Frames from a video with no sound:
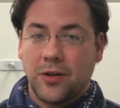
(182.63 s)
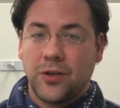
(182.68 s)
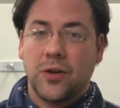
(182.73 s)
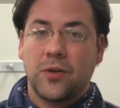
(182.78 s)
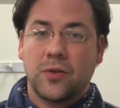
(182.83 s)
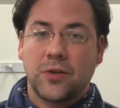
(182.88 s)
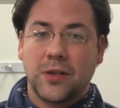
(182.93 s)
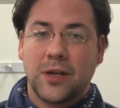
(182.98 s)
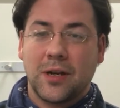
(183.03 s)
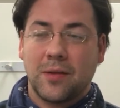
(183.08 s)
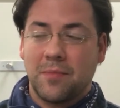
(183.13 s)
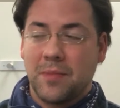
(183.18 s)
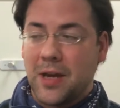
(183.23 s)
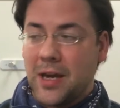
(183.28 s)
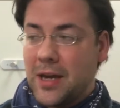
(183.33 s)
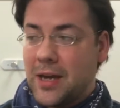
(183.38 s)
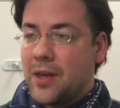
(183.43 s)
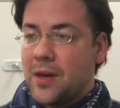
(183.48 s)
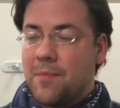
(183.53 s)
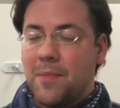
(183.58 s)
Joke's on
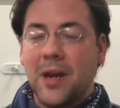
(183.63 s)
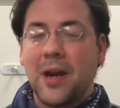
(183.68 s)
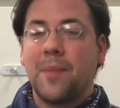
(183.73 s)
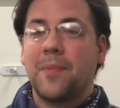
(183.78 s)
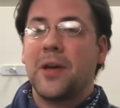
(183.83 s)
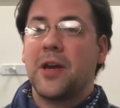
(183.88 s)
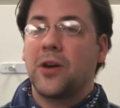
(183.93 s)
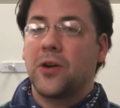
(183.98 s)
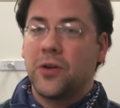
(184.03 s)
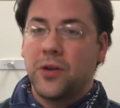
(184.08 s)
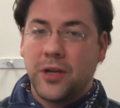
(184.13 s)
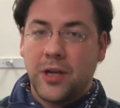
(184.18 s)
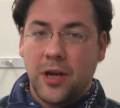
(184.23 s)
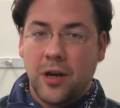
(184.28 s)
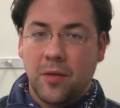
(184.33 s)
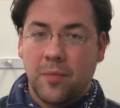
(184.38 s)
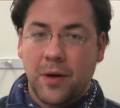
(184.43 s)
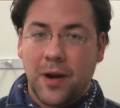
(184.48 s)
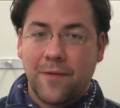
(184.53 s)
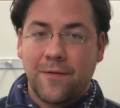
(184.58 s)
me. It may not be a good
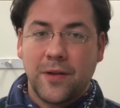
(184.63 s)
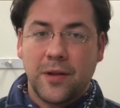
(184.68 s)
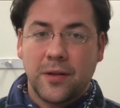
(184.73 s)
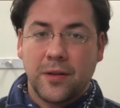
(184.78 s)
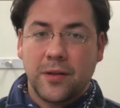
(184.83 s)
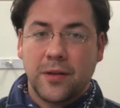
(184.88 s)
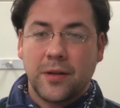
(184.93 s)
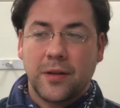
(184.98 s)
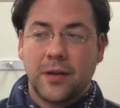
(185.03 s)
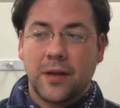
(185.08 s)
year, but I feel,